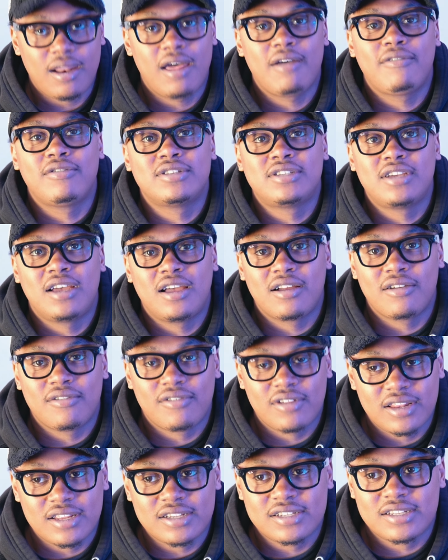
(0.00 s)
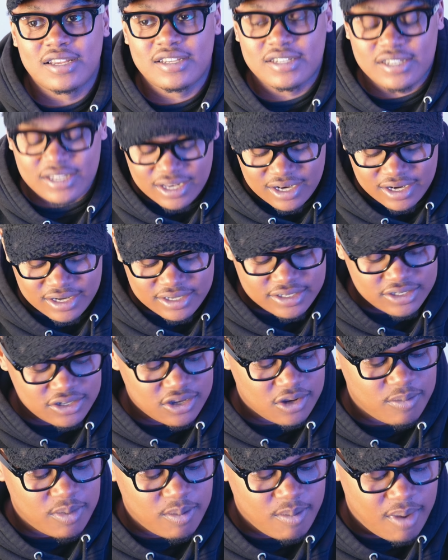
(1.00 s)
Not photography, let's not say that. This is
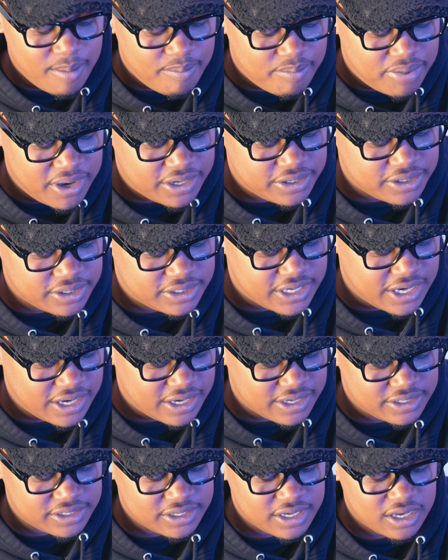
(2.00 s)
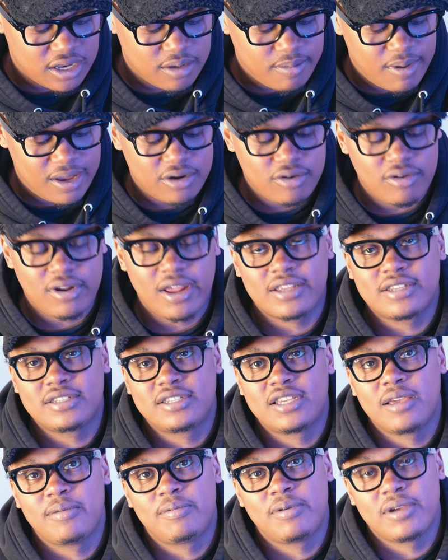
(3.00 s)
gonna be my picture taking setup. I do like to
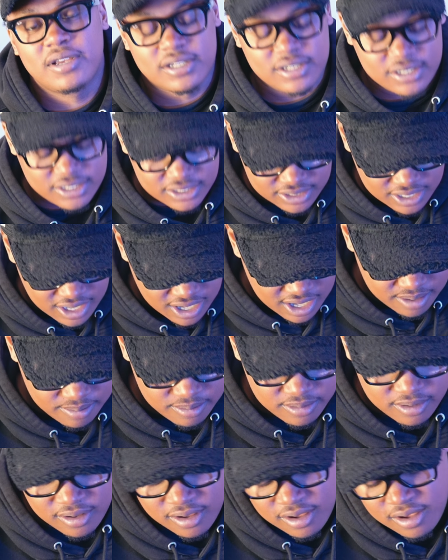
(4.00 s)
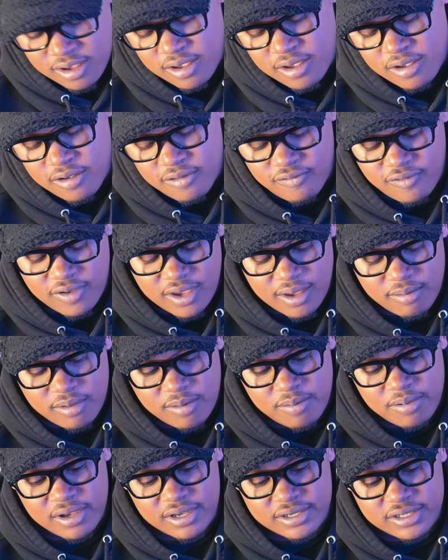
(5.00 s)
take pictures as a hobby, family
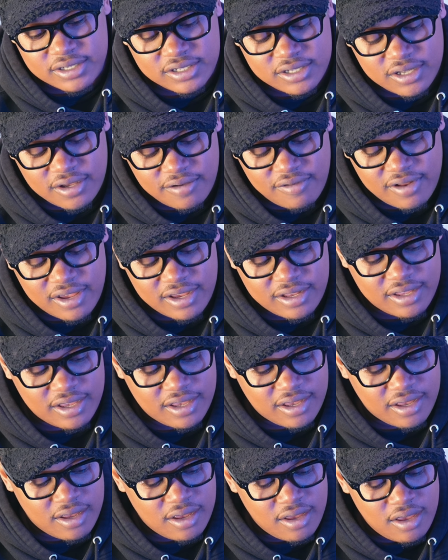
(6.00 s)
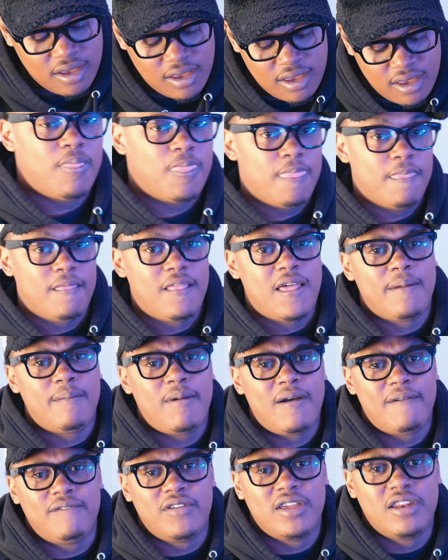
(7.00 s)
pictures, stuff like that. A lot of
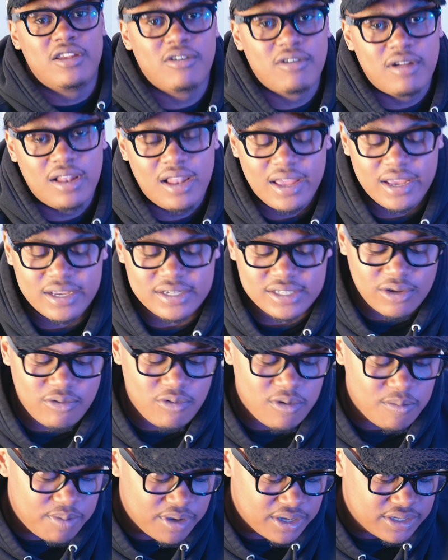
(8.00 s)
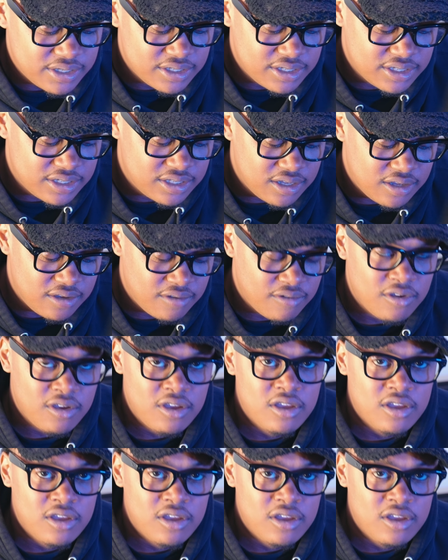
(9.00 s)
my video clients, they want pictures and stuff.